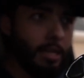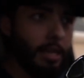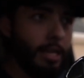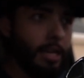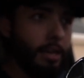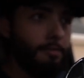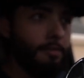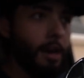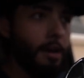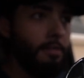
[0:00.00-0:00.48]

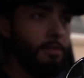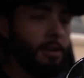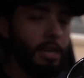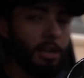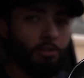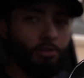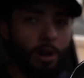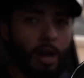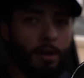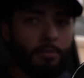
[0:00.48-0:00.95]
Like if I ever need
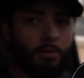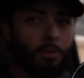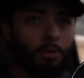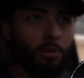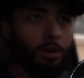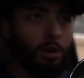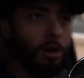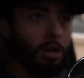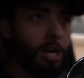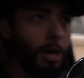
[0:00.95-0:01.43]
to
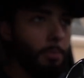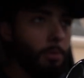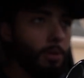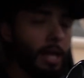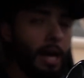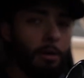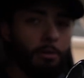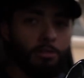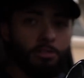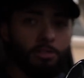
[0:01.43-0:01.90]
travel a couple
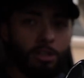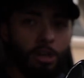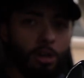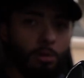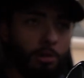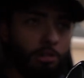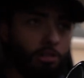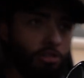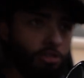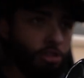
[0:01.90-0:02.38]
hours to go
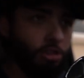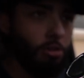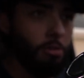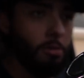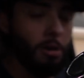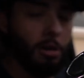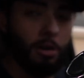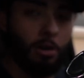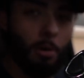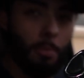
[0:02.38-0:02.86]
to a
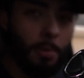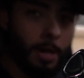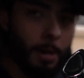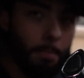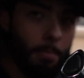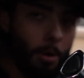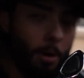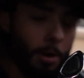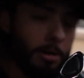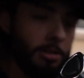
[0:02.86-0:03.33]
shoot or to go pick
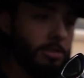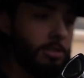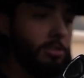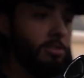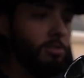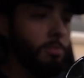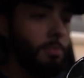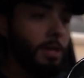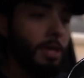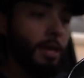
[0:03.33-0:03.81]
up parts,
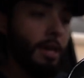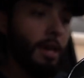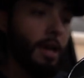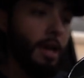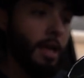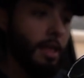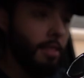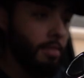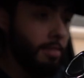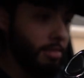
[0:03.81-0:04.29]
this
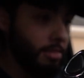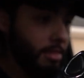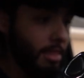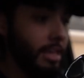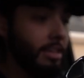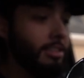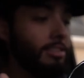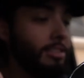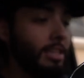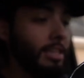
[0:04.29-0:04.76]

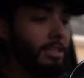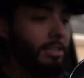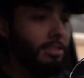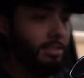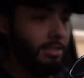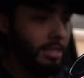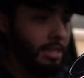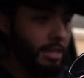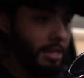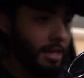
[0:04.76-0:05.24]

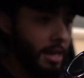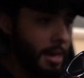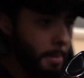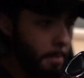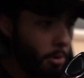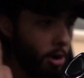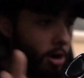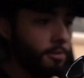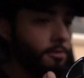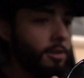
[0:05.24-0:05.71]
is the
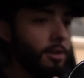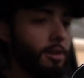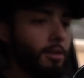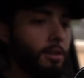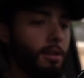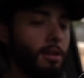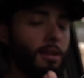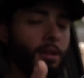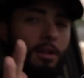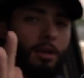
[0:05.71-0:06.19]
perfect
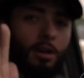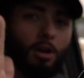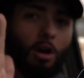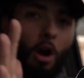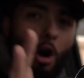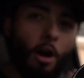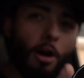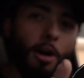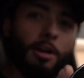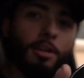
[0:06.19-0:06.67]

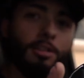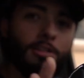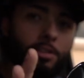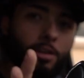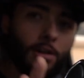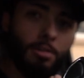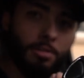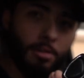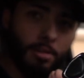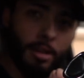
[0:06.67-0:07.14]
car to
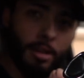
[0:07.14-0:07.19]
go do